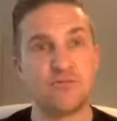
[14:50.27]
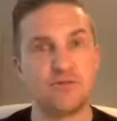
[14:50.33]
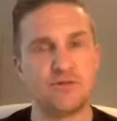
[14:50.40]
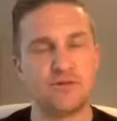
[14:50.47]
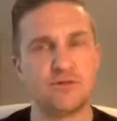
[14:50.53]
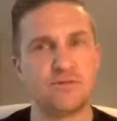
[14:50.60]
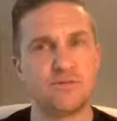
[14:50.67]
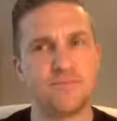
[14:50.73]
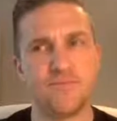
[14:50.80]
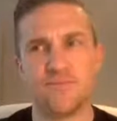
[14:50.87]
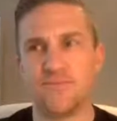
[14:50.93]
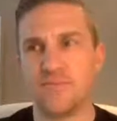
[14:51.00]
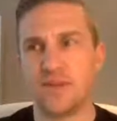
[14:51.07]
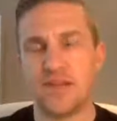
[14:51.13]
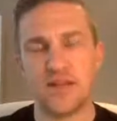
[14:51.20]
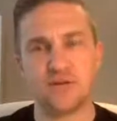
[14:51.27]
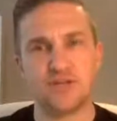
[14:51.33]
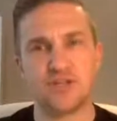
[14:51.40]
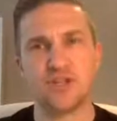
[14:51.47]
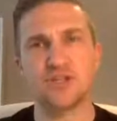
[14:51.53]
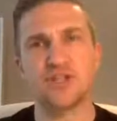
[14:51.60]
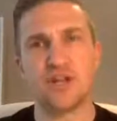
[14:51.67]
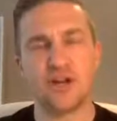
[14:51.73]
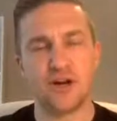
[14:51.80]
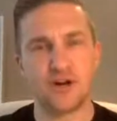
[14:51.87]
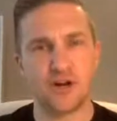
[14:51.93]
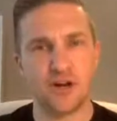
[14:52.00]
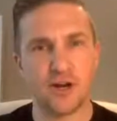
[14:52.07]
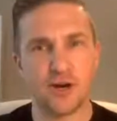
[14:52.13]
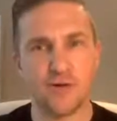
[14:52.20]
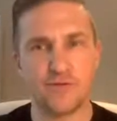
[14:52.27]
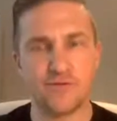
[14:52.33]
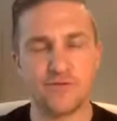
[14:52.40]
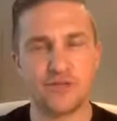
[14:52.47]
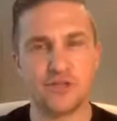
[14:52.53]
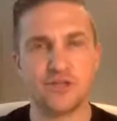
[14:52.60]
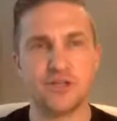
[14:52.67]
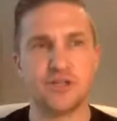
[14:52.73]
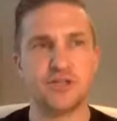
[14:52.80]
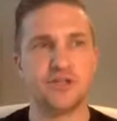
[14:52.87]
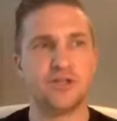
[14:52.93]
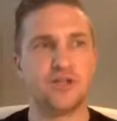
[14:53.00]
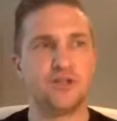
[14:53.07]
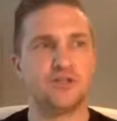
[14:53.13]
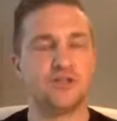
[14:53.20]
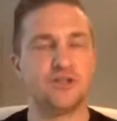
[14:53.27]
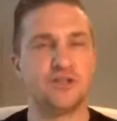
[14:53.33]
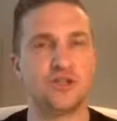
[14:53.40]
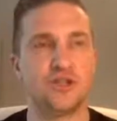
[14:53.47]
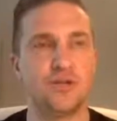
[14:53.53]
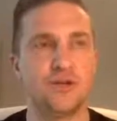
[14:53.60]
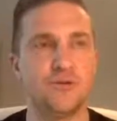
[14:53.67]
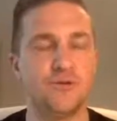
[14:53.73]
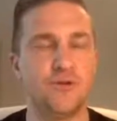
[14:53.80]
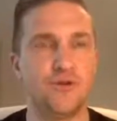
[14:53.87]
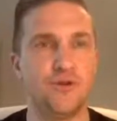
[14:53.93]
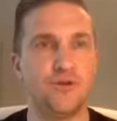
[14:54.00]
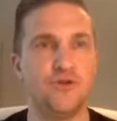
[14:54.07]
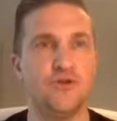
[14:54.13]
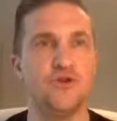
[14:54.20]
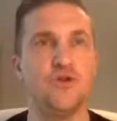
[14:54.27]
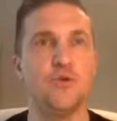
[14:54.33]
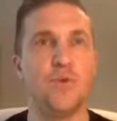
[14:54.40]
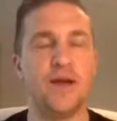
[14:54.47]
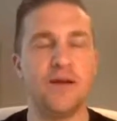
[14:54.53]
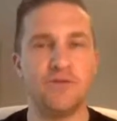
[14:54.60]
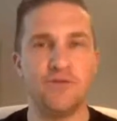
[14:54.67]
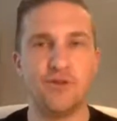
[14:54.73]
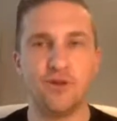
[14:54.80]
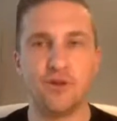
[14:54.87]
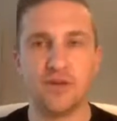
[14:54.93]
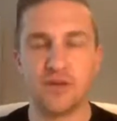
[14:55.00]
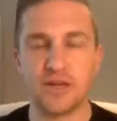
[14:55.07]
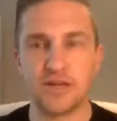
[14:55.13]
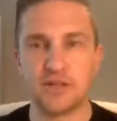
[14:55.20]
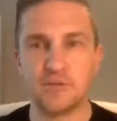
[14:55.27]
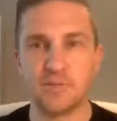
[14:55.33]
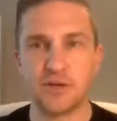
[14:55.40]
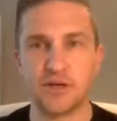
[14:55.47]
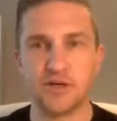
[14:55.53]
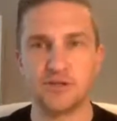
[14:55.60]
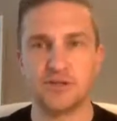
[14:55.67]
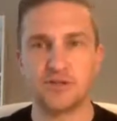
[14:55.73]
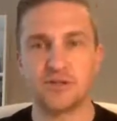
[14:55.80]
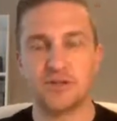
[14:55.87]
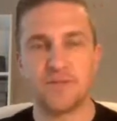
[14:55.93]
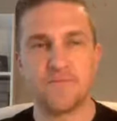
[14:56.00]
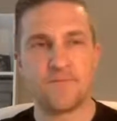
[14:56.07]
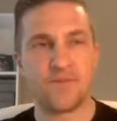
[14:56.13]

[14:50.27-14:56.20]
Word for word: was yeah, such a learning curve, such a such a new way of doing things because